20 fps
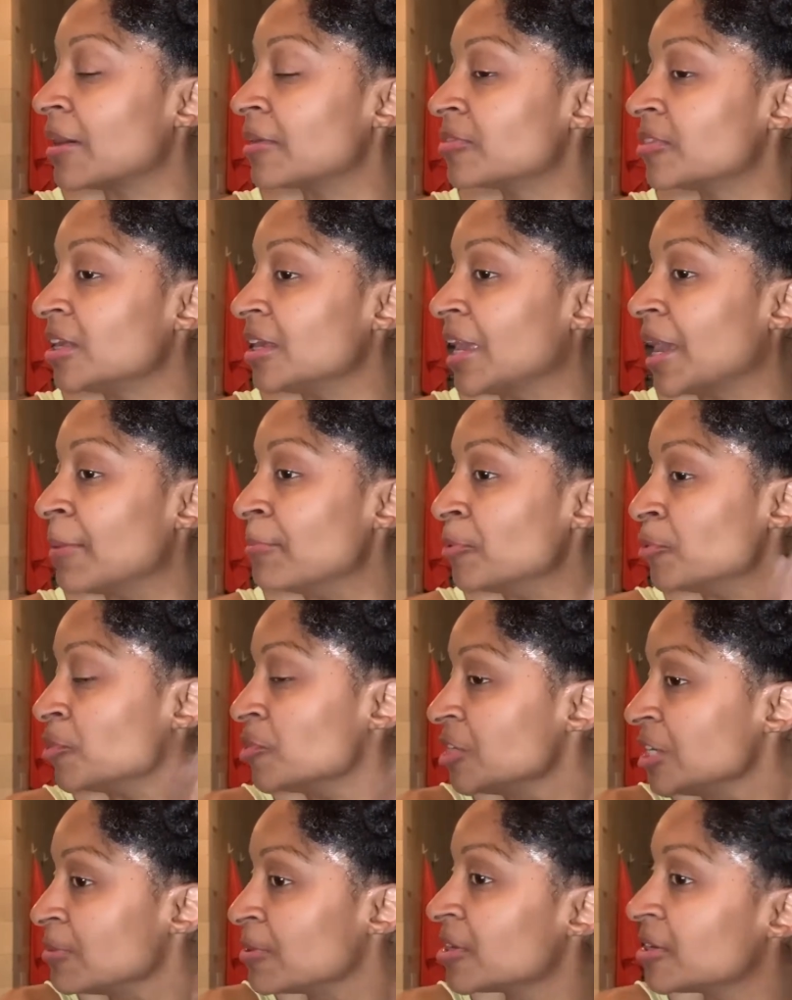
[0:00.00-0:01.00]

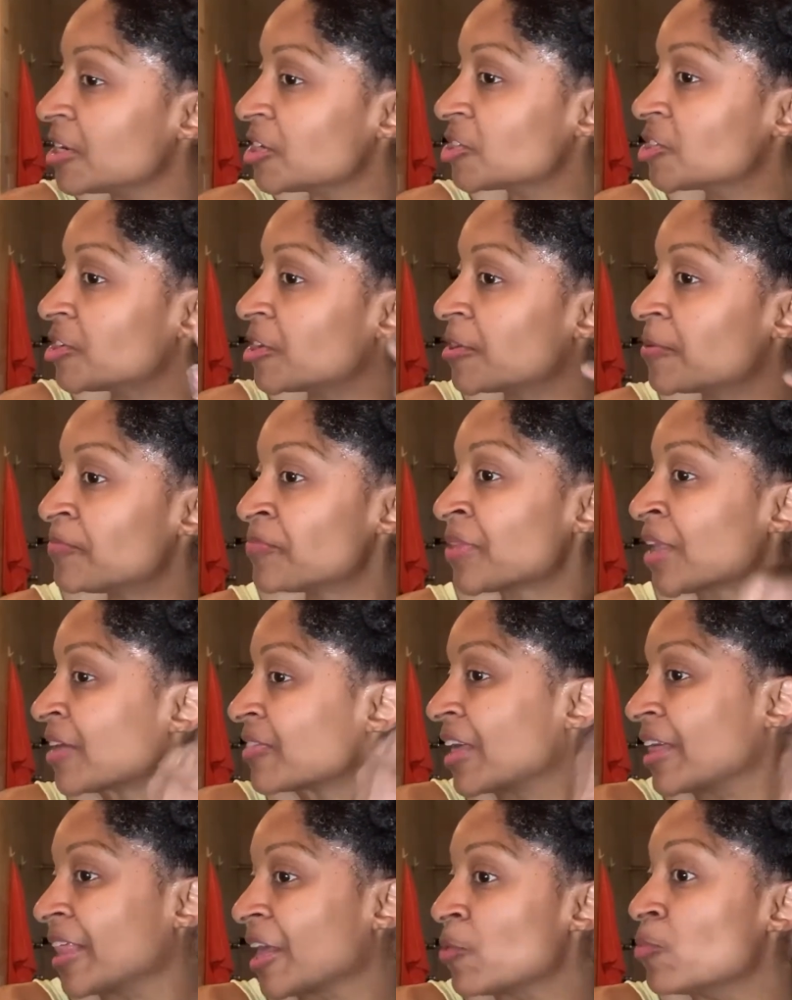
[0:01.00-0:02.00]
Mbunu deep conditioner,
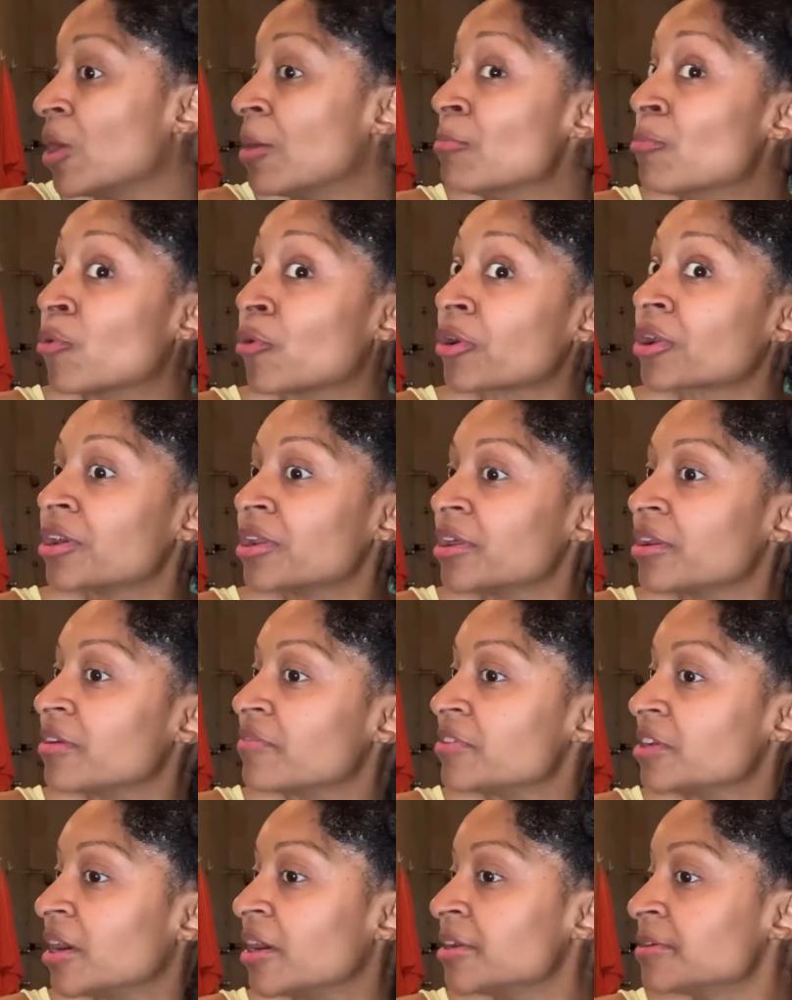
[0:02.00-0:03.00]
that like what more could it
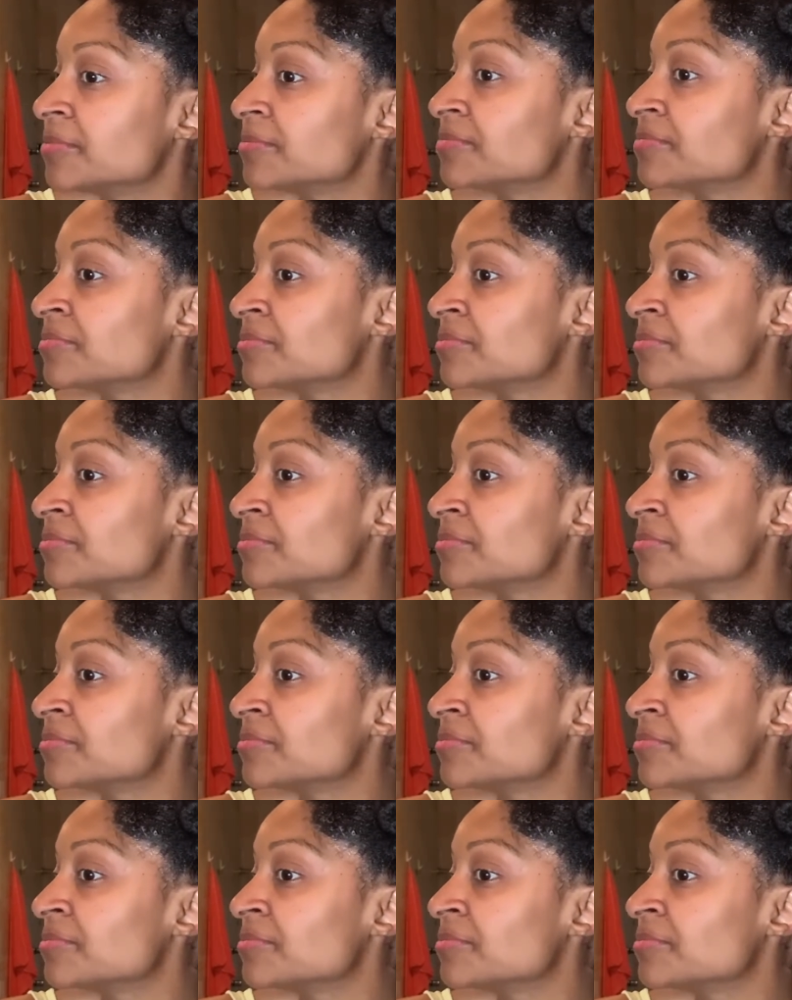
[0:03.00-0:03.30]
have done?